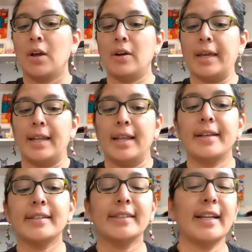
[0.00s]
Okay,
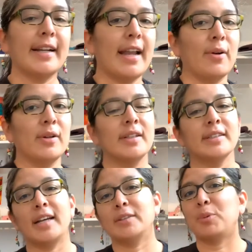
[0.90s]
let's start now.
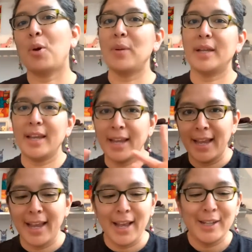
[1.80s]
That's probably
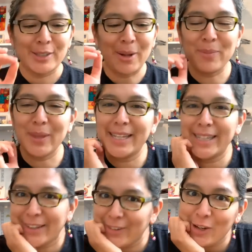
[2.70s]

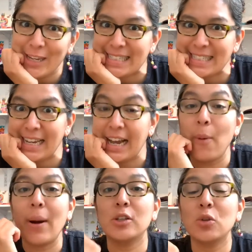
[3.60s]
something so you can see
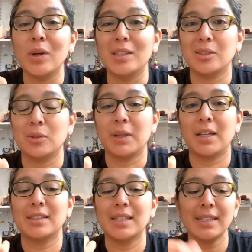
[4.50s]
how I do it too,
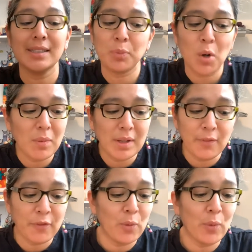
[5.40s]
because there is probably
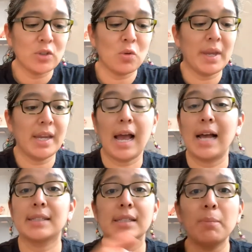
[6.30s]
different ways to make
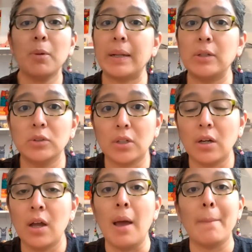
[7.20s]
a simple balloon dog,